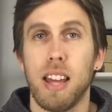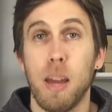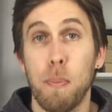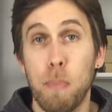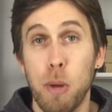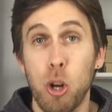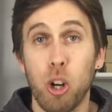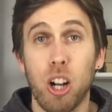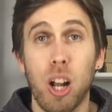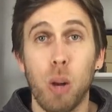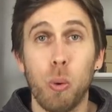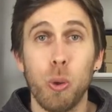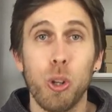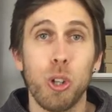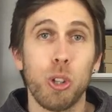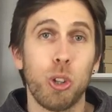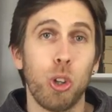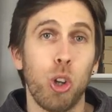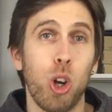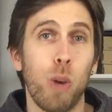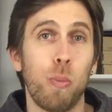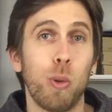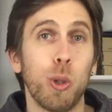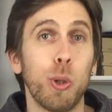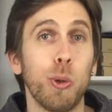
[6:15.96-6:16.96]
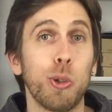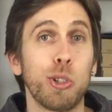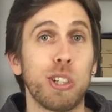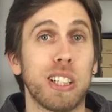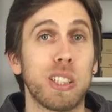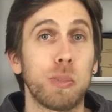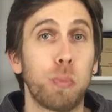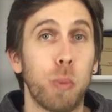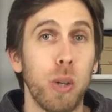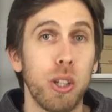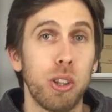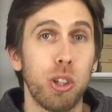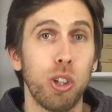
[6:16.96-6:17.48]
I hope that one of these
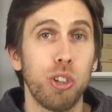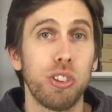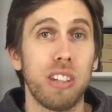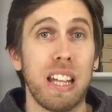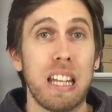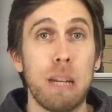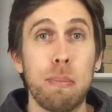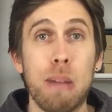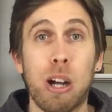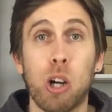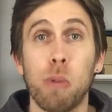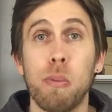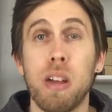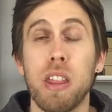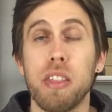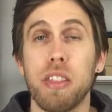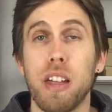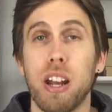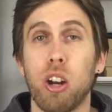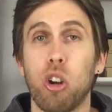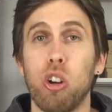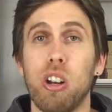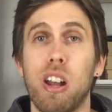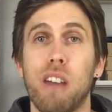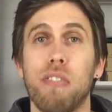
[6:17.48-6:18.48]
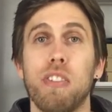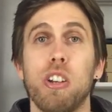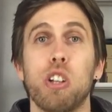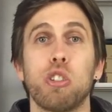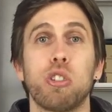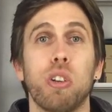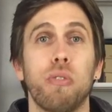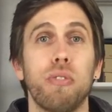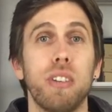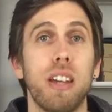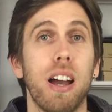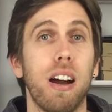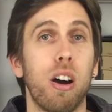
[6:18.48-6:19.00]
motives I gave you cheers you
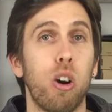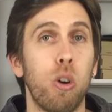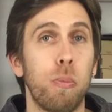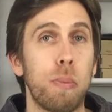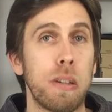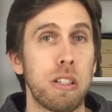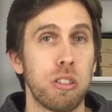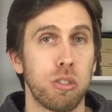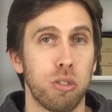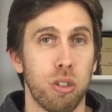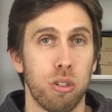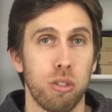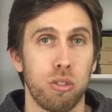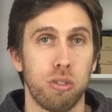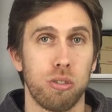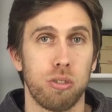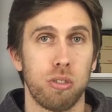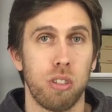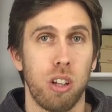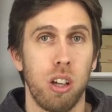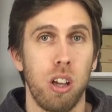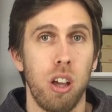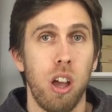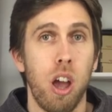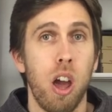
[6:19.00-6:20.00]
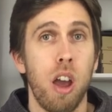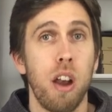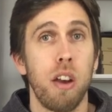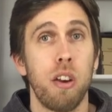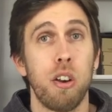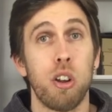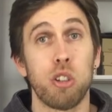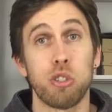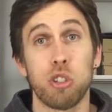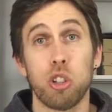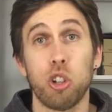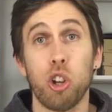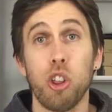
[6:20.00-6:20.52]
up to start the open source
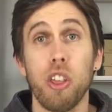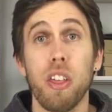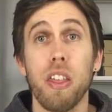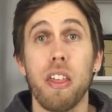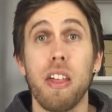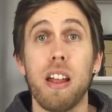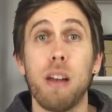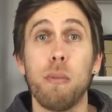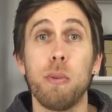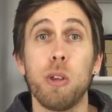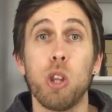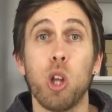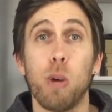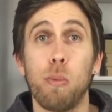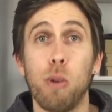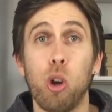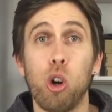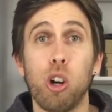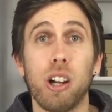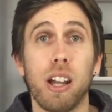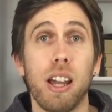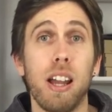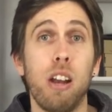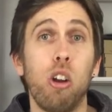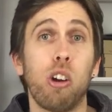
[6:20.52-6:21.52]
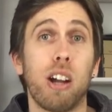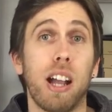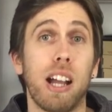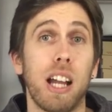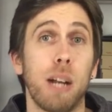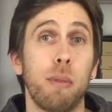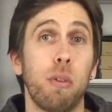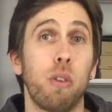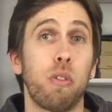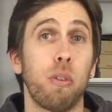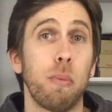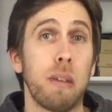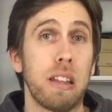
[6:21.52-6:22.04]
philosophy. We from the video blog want
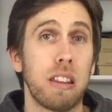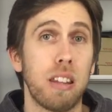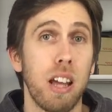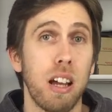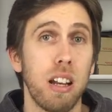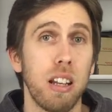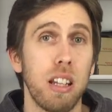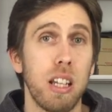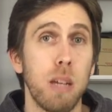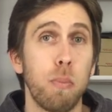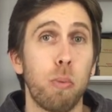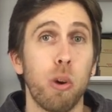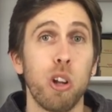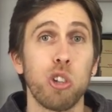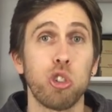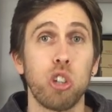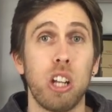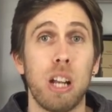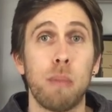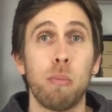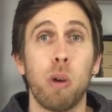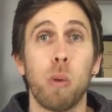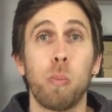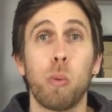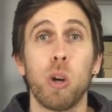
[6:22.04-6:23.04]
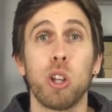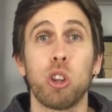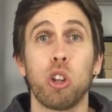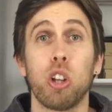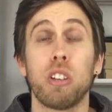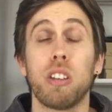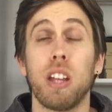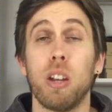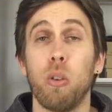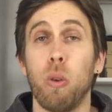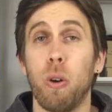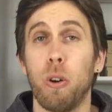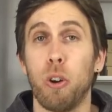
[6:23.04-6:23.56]
to encourage it and that's why we
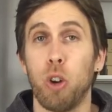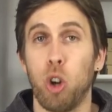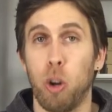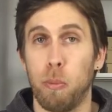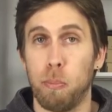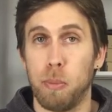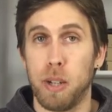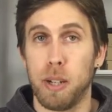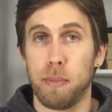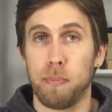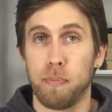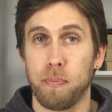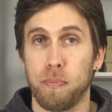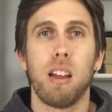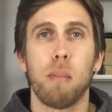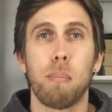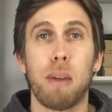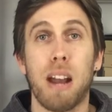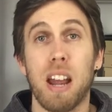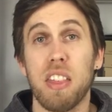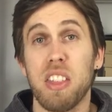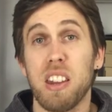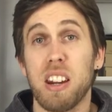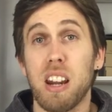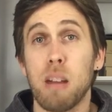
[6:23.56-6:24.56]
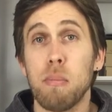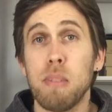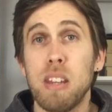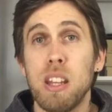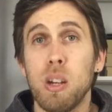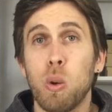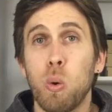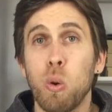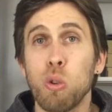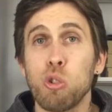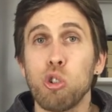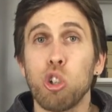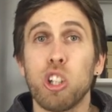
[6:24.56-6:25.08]
changed the name. To close my
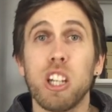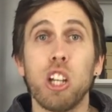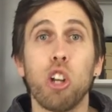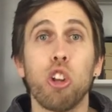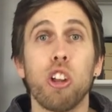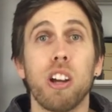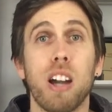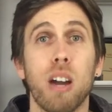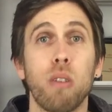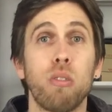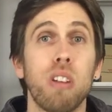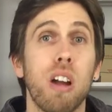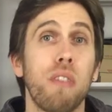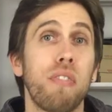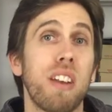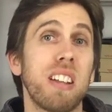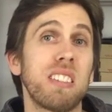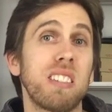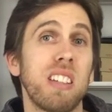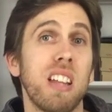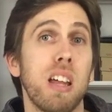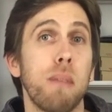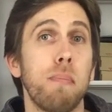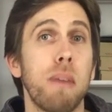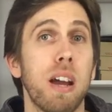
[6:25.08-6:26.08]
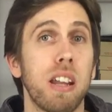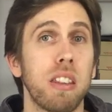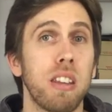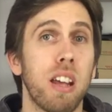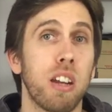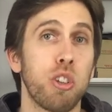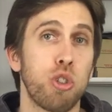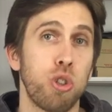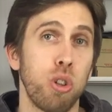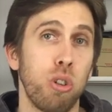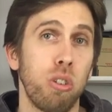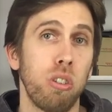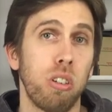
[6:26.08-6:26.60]
speech, I want to give you a Bernard
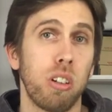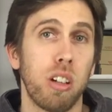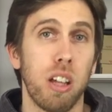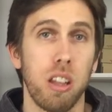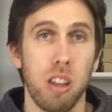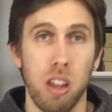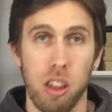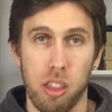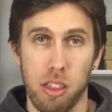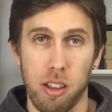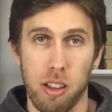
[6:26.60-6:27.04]
Shaw quote.